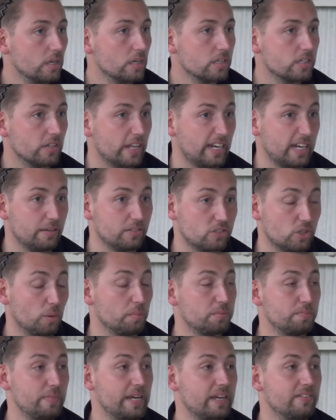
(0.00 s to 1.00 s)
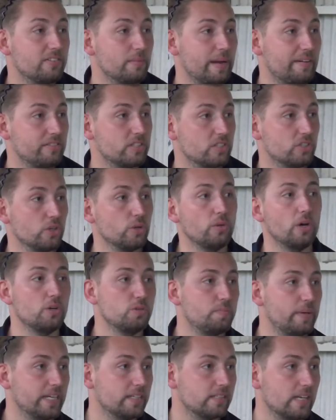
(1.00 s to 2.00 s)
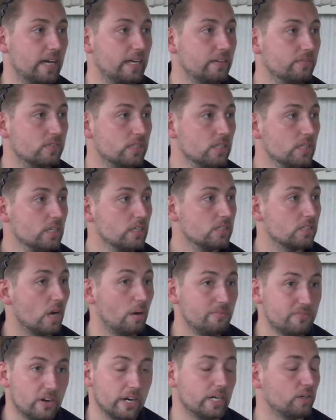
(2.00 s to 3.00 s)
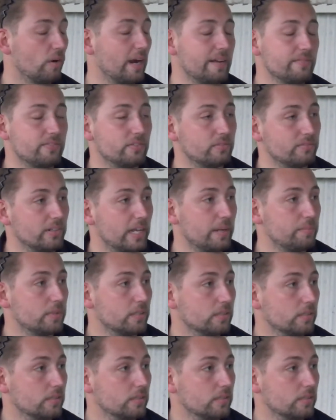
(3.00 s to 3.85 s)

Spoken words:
so then it stops me from having to do those big saves. So I'm very grateful for them.